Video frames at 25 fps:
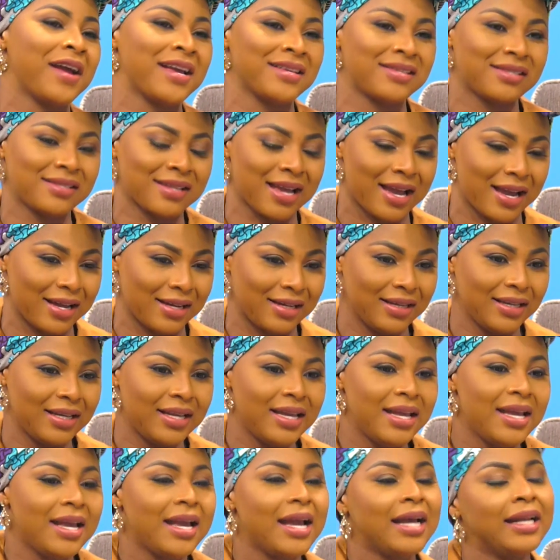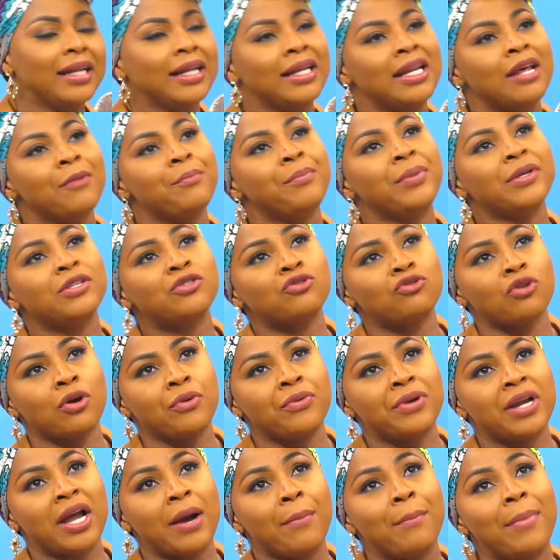Esther. And then a big
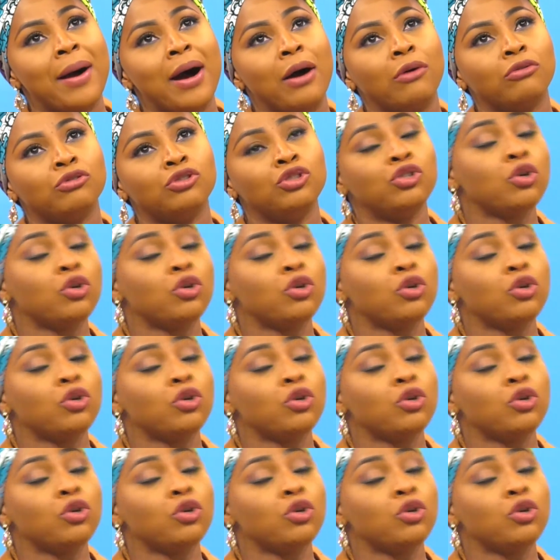story about